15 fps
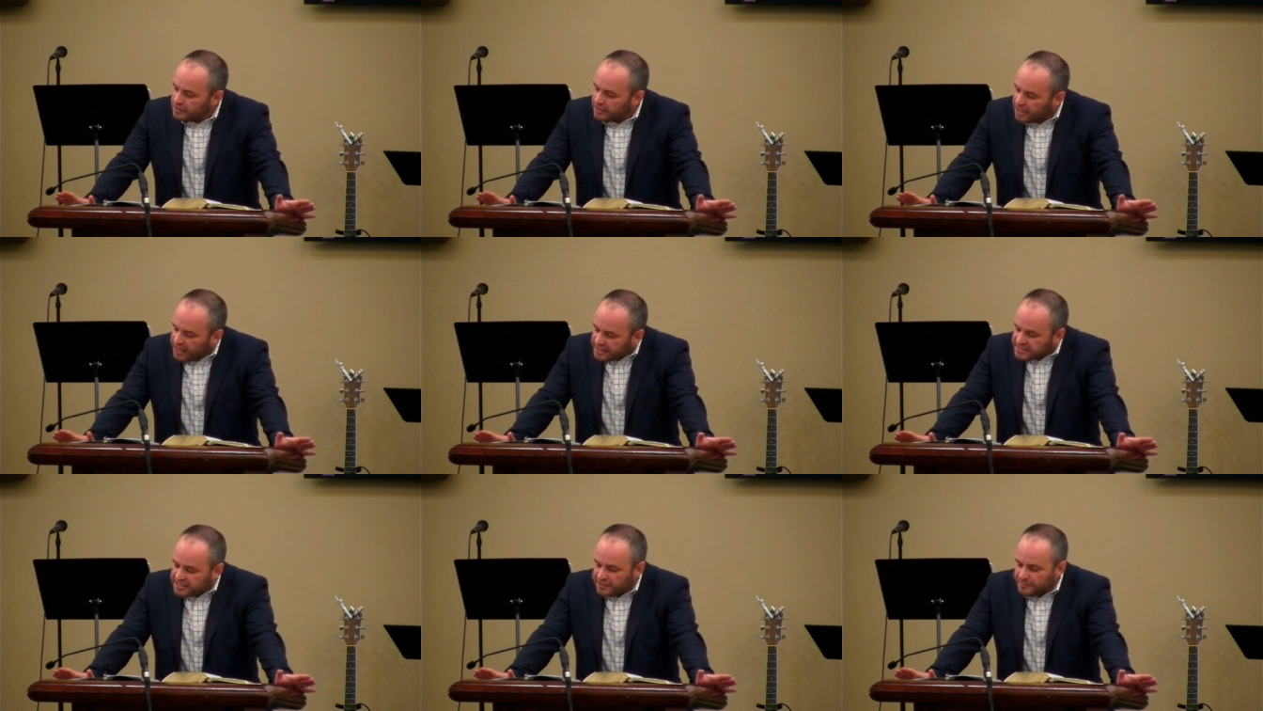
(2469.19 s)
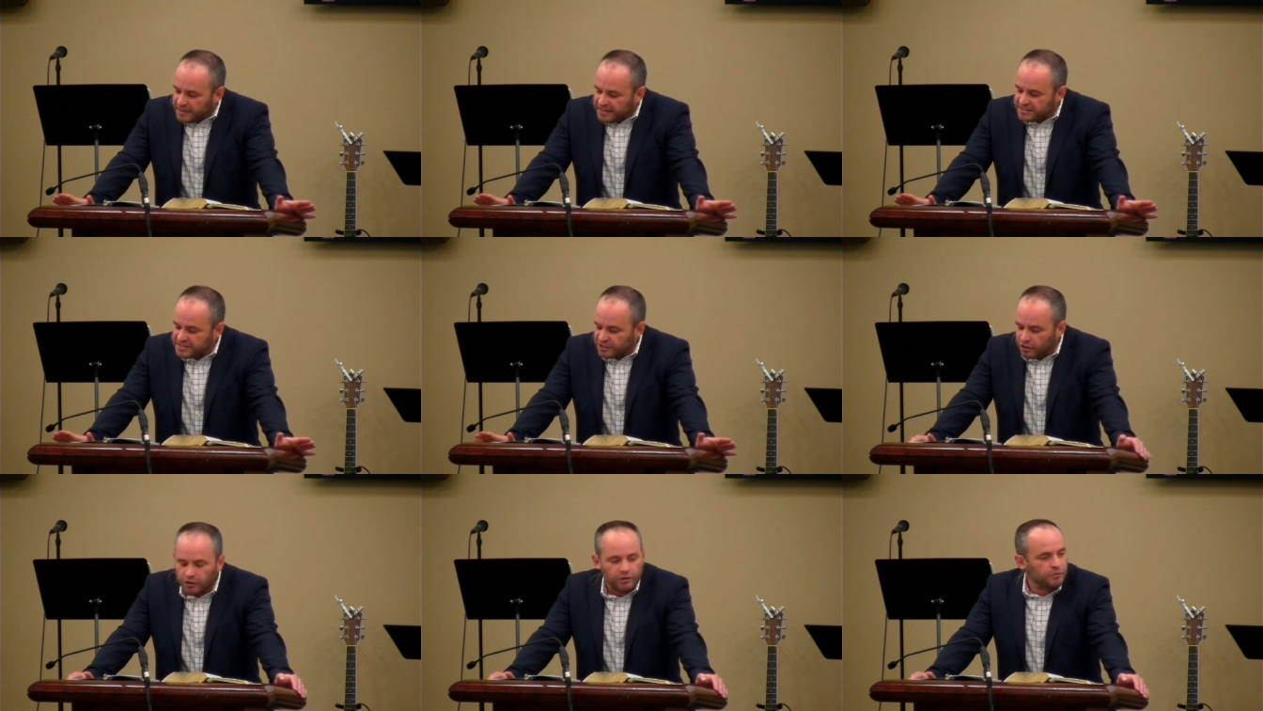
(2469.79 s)
God's commands
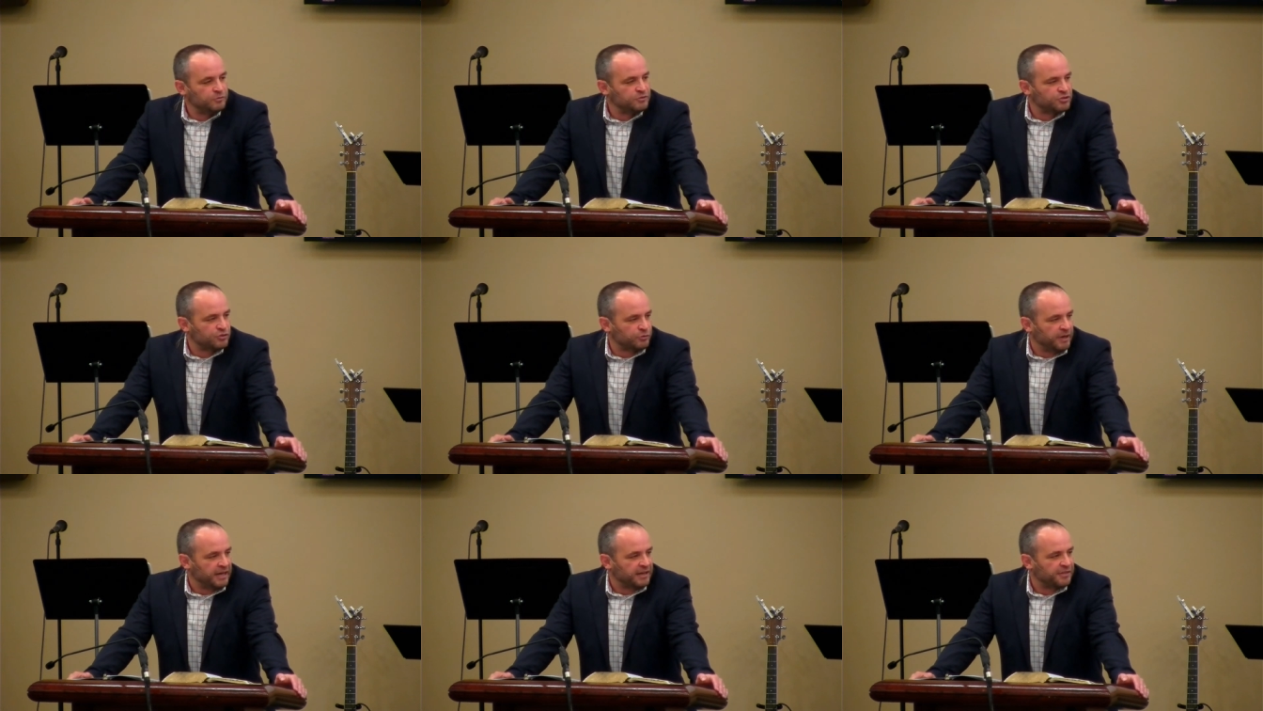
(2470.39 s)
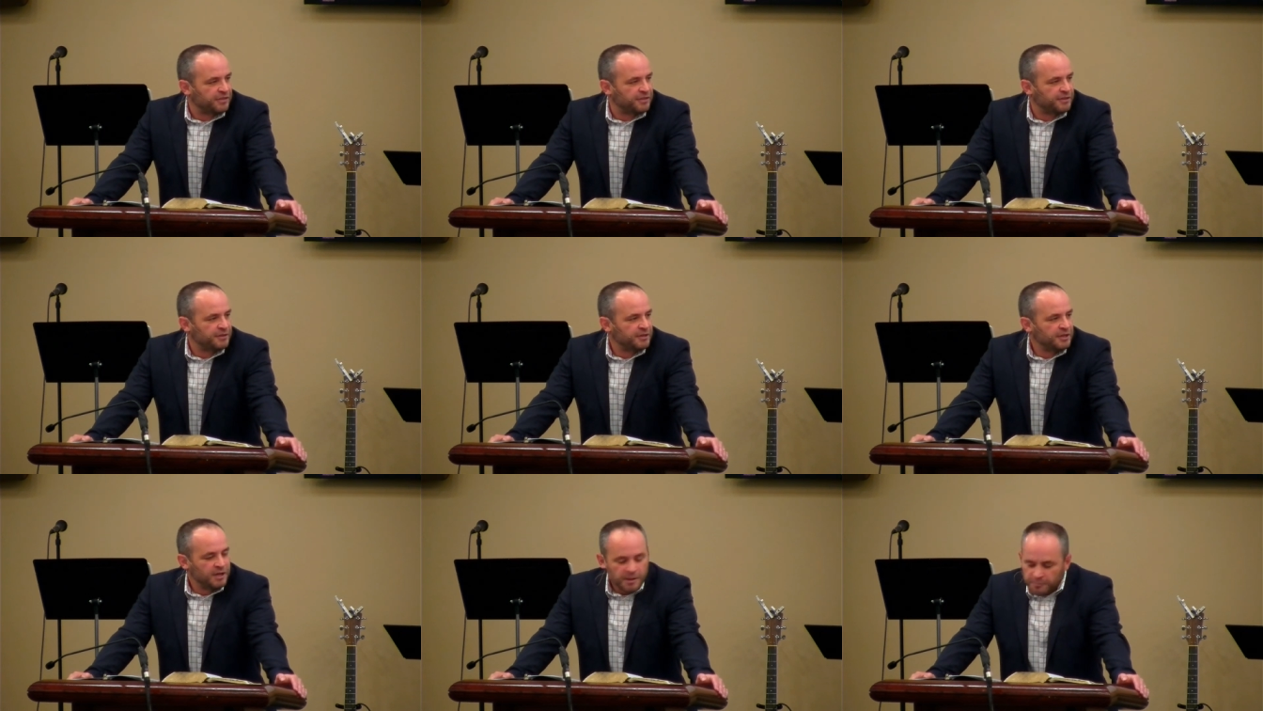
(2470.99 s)
in our own strength,
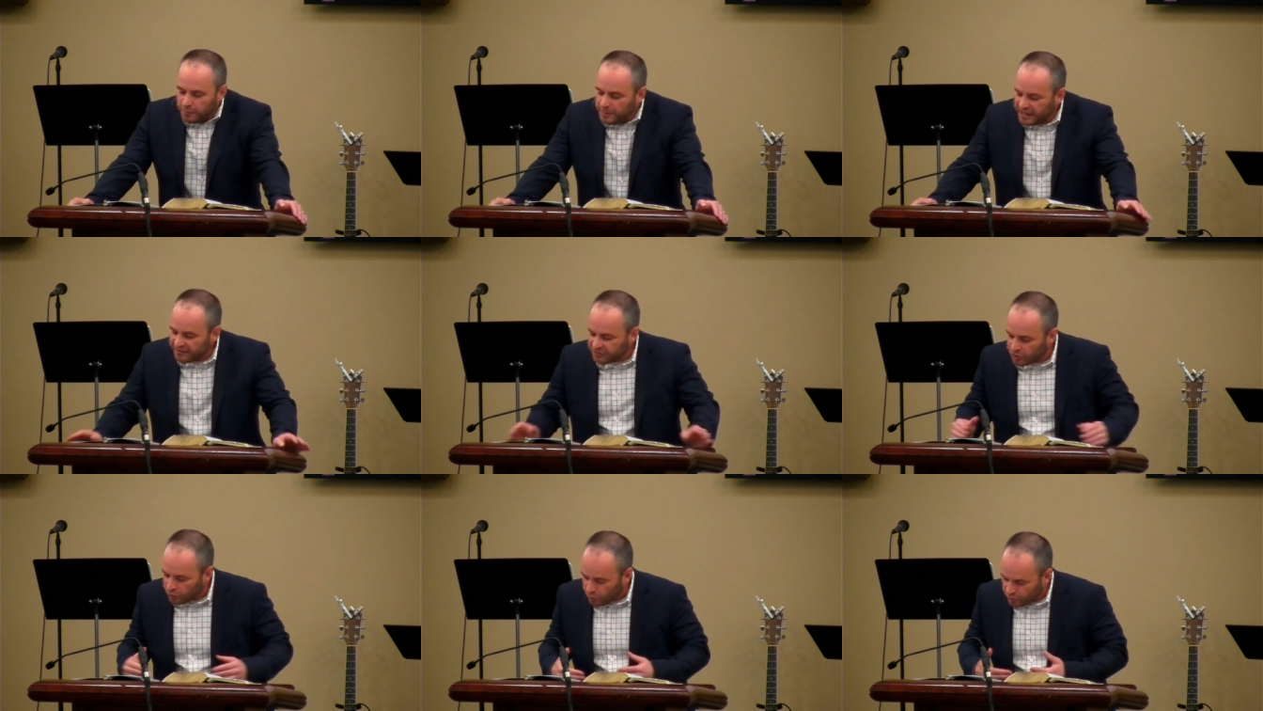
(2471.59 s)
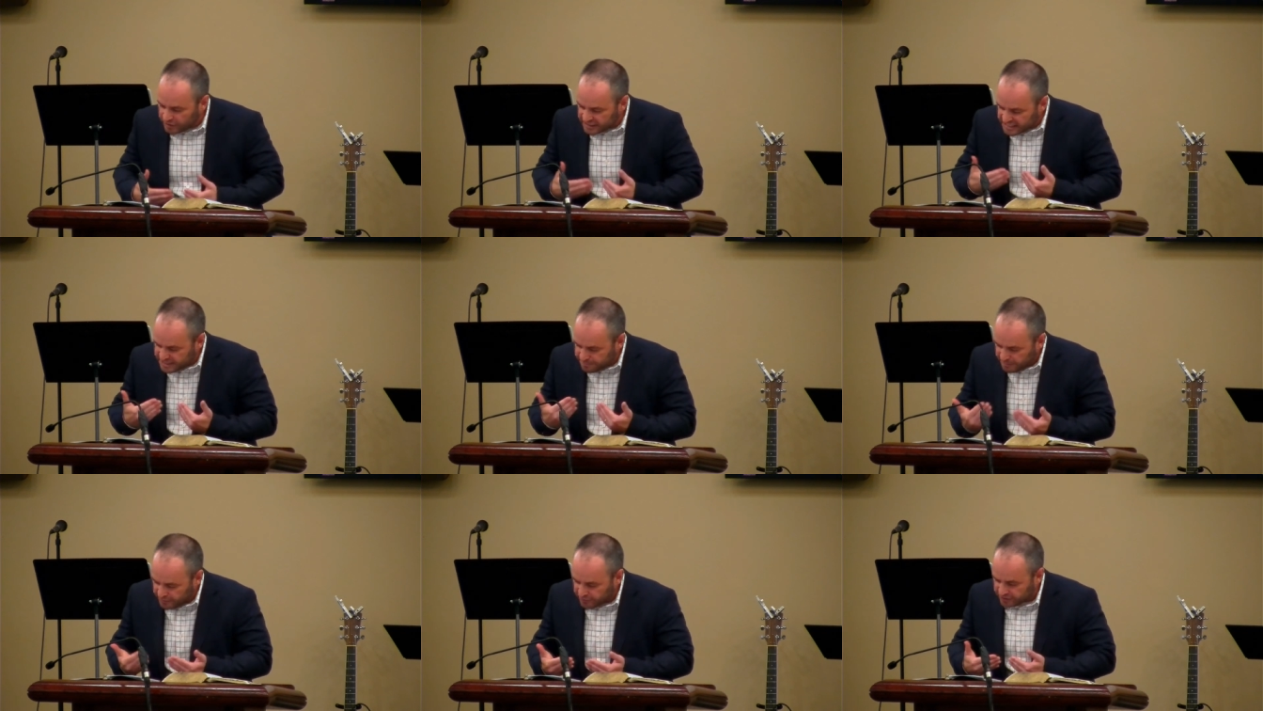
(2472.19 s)
but we have the Holy
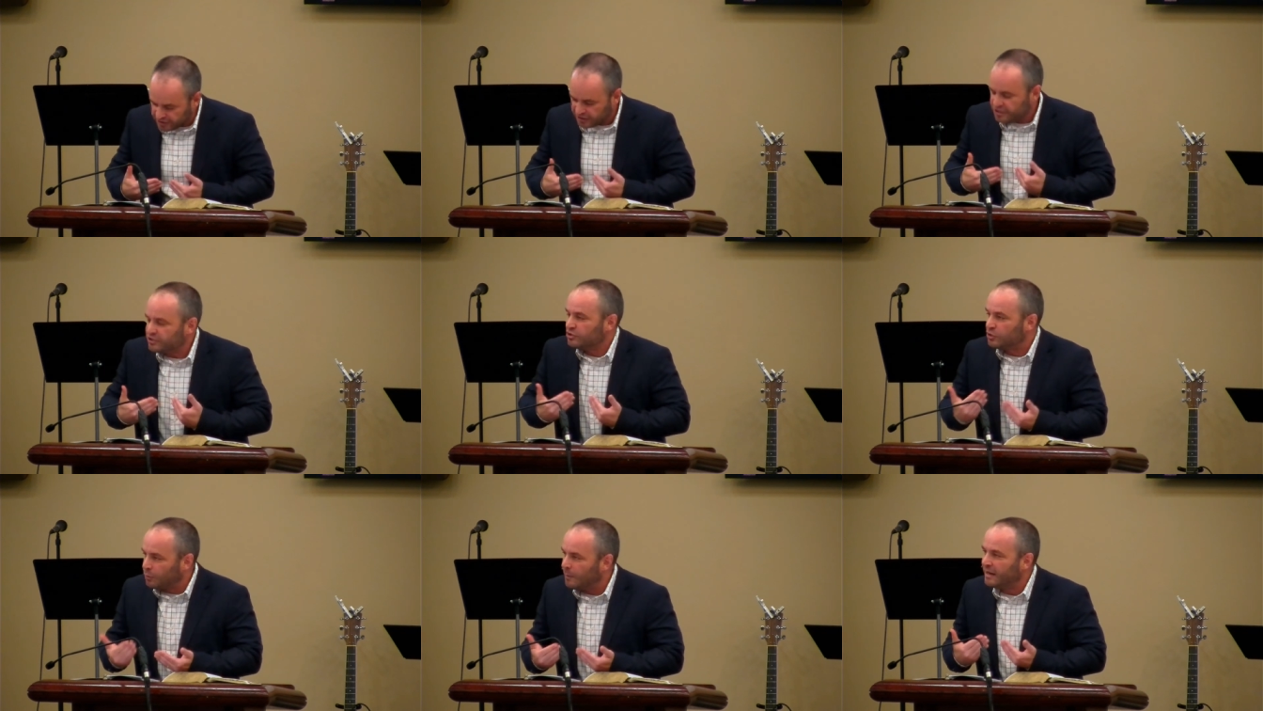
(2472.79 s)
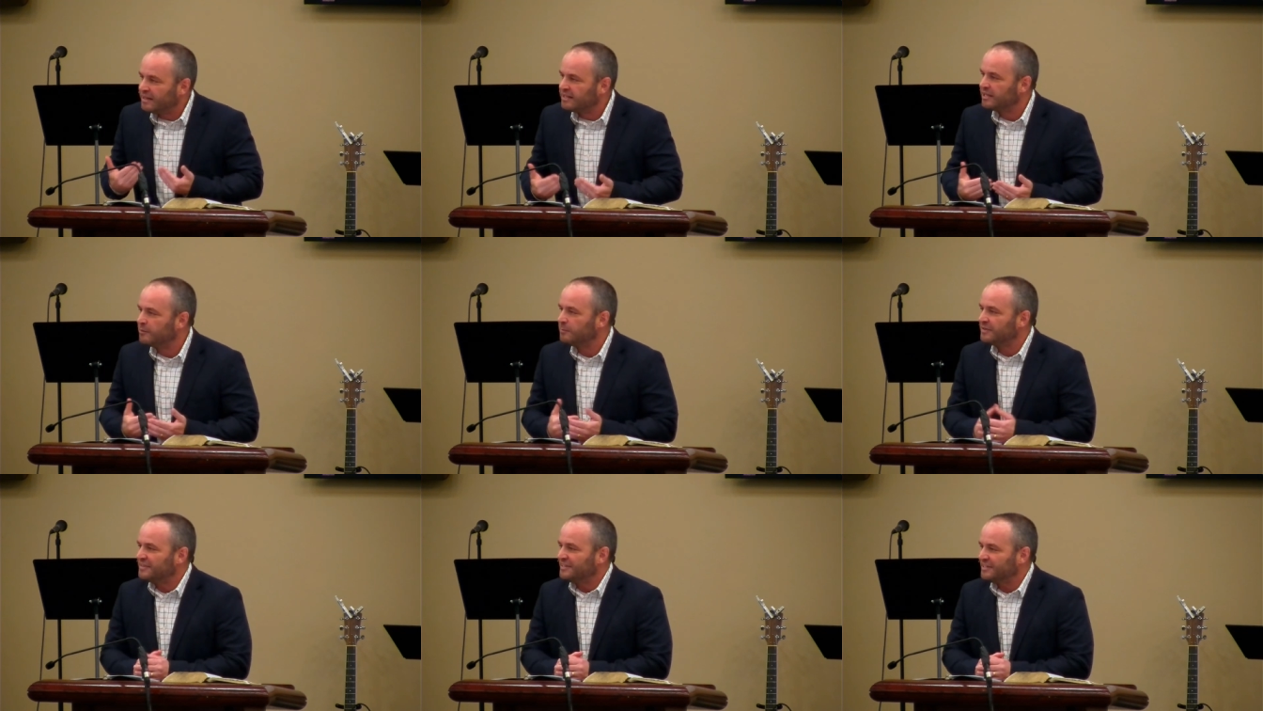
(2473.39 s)
Spirit
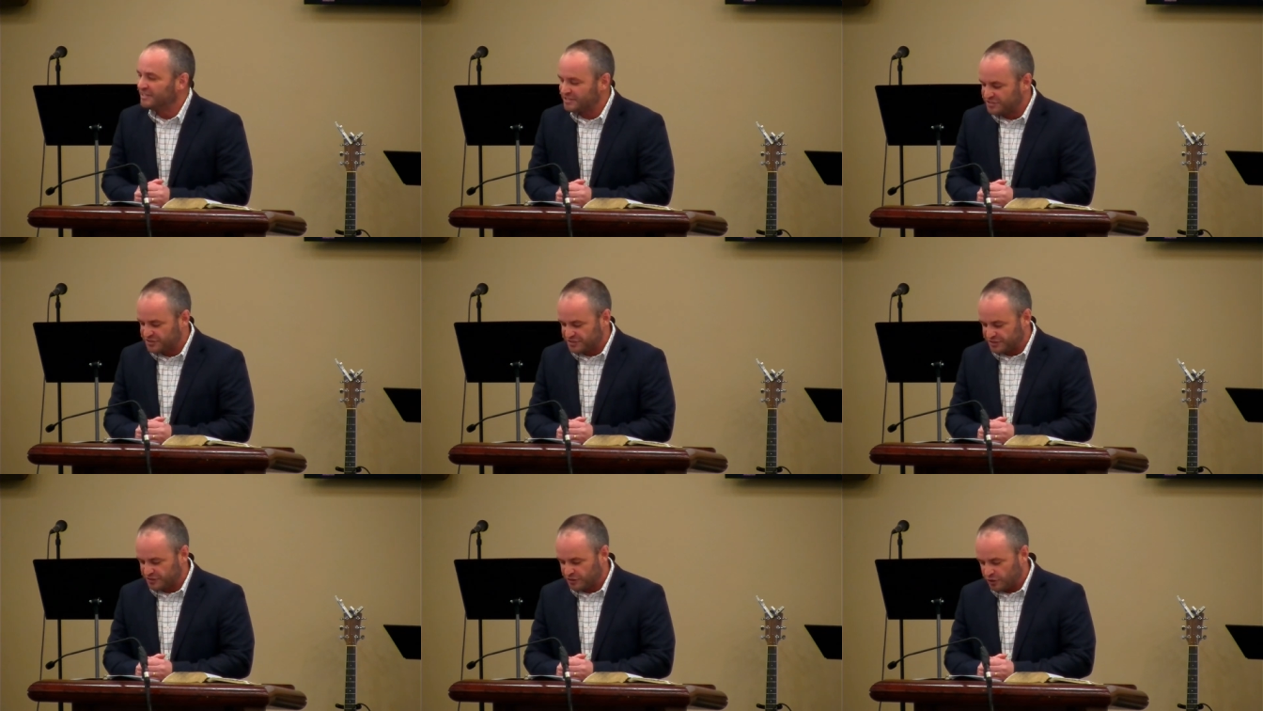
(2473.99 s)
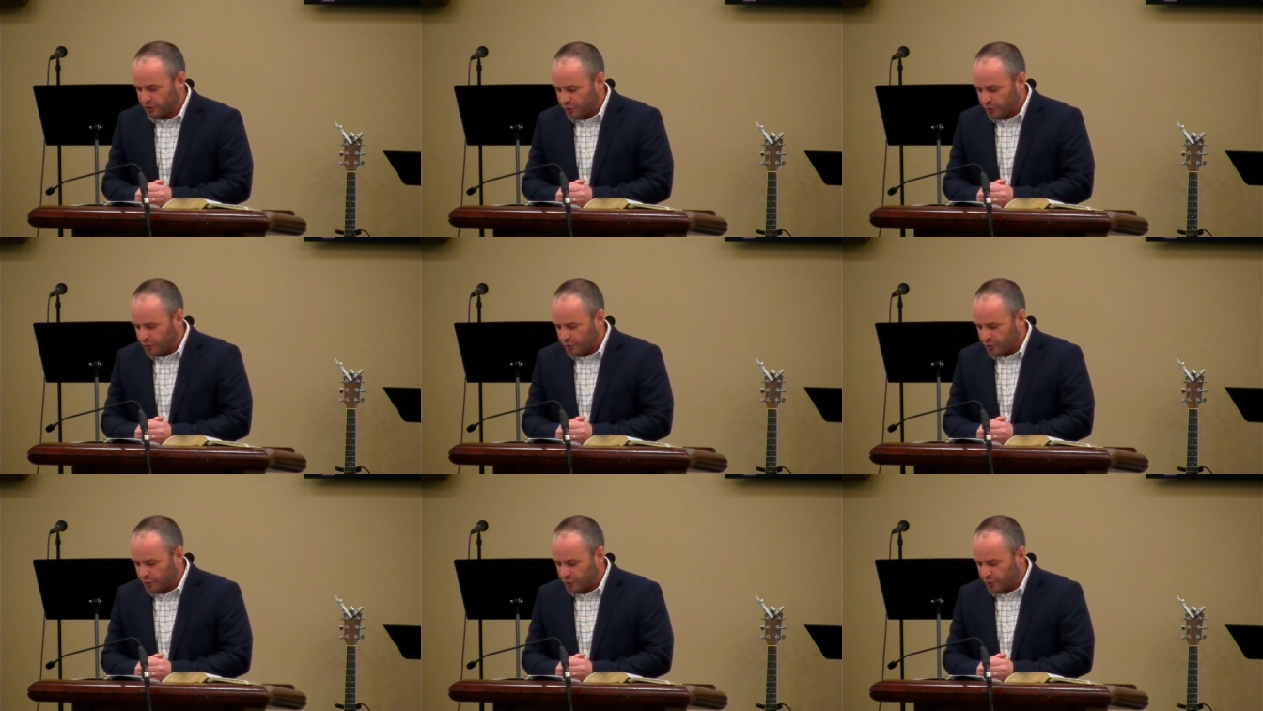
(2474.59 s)
dwelling within us,